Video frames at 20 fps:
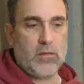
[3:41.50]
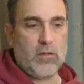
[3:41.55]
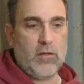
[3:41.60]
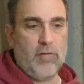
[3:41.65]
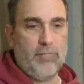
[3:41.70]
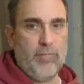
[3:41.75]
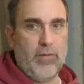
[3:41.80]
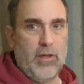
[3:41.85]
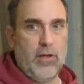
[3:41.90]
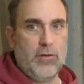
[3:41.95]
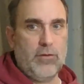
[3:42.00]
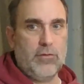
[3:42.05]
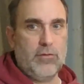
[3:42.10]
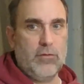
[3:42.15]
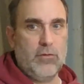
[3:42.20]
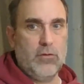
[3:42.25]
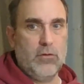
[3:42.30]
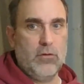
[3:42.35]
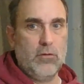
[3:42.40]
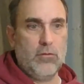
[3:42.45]
I've made
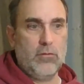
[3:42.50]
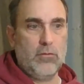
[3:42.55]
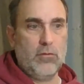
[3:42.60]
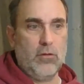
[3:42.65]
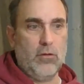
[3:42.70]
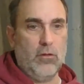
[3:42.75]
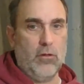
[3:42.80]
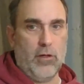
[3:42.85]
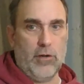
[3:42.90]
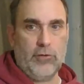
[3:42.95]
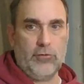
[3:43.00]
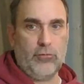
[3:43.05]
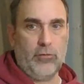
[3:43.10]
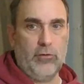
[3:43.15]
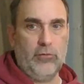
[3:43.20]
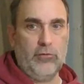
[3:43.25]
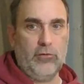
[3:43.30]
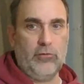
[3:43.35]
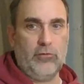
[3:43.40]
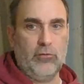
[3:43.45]
a lot of
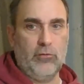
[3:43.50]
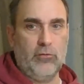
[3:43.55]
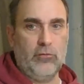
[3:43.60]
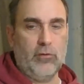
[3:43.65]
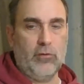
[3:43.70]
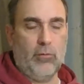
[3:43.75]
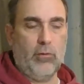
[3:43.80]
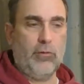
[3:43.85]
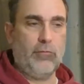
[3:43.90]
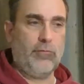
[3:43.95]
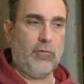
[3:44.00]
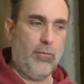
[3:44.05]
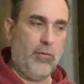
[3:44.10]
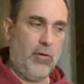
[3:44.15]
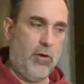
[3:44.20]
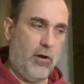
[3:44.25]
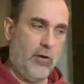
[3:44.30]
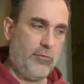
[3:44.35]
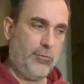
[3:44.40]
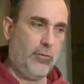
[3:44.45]
transitions. I went from the
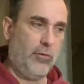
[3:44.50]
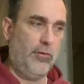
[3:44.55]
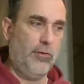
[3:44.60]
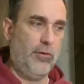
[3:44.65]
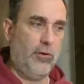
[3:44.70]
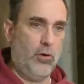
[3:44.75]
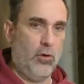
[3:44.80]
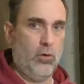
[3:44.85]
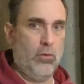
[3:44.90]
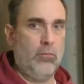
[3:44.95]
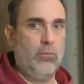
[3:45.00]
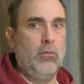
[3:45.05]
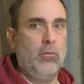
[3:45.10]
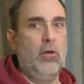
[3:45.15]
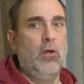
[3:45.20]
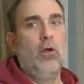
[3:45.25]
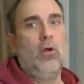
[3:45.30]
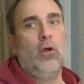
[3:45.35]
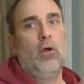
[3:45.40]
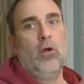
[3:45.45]
hospital to home,
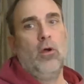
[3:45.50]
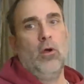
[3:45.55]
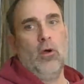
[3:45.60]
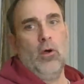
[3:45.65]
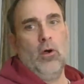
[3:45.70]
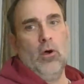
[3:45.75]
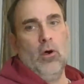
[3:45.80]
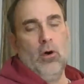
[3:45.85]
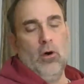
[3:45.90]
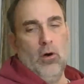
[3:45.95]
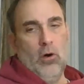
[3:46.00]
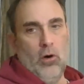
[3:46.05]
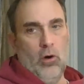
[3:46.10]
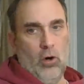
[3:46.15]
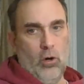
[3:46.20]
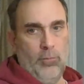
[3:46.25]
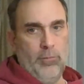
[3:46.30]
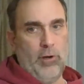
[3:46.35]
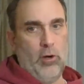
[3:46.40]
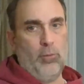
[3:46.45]

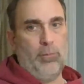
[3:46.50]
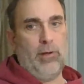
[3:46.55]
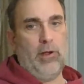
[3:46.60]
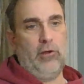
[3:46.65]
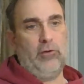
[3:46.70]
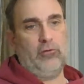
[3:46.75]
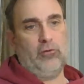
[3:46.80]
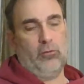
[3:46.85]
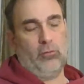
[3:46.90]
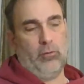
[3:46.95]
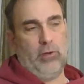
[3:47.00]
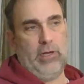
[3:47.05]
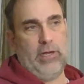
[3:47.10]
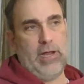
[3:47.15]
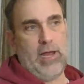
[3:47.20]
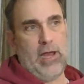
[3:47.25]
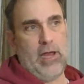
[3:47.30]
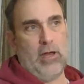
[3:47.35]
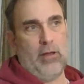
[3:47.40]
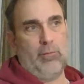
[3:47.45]
home to outpatient
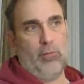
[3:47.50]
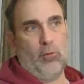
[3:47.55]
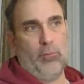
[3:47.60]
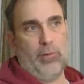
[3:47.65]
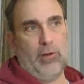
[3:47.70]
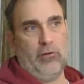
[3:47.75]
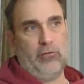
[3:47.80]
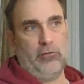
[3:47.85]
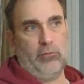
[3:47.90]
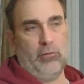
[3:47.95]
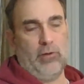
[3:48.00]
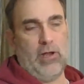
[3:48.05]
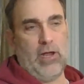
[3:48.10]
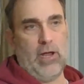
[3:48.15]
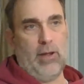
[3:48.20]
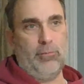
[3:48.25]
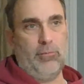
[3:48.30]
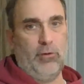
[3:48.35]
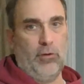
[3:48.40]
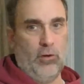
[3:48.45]
rehab, outpatient
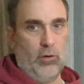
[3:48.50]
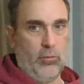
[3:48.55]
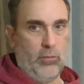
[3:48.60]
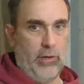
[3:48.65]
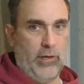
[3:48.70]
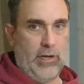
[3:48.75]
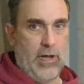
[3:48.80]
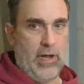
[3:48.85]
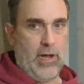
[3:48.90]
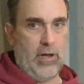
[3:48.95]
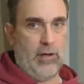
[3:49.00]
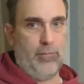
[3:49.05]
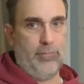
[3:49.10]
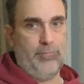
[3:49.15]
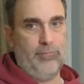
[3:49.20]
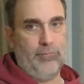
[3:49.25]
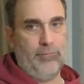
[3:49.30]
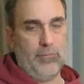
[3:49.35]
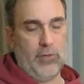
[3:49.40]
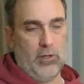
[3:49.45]
rehab to no rehab,
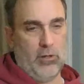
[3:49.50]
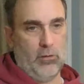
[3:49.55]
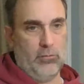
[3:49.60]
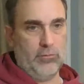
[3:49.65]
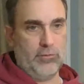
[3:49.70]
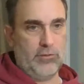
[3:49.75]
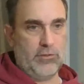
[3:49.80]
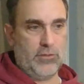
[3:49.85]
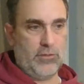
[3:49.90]
you know,